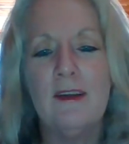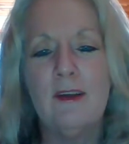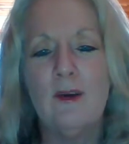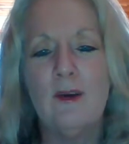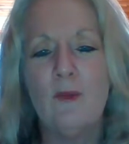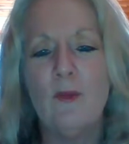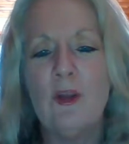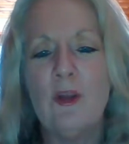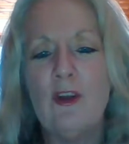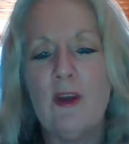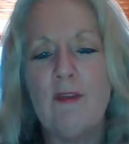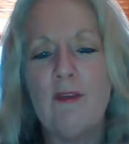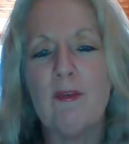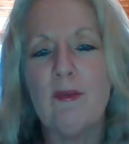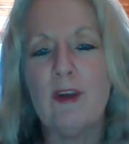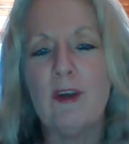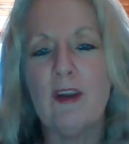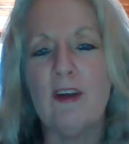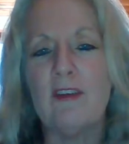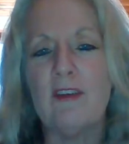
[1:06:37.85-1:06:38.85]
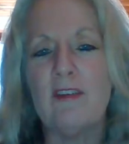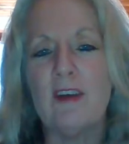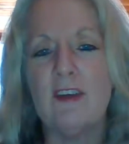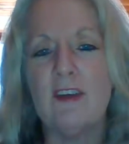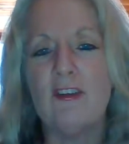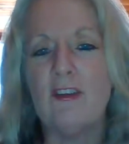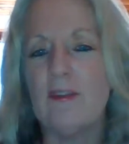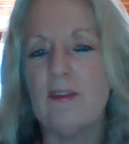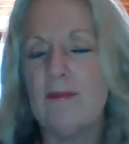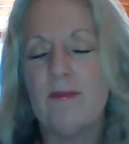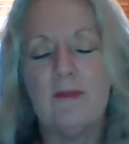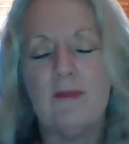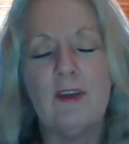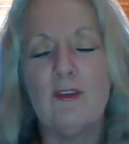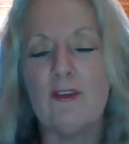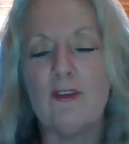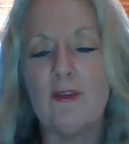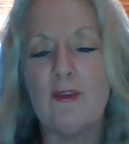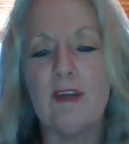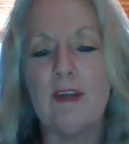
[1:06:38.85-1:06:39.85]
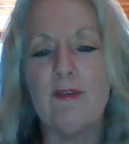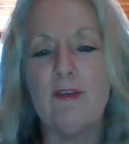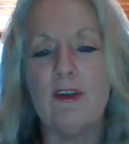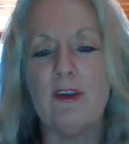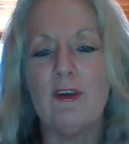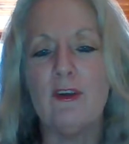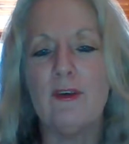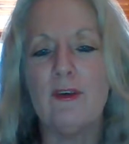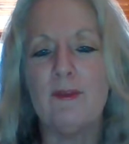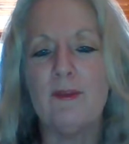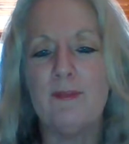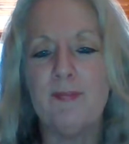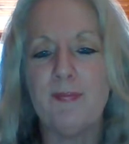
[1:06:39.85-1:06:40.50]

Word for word: When you have a realization, it's really for you.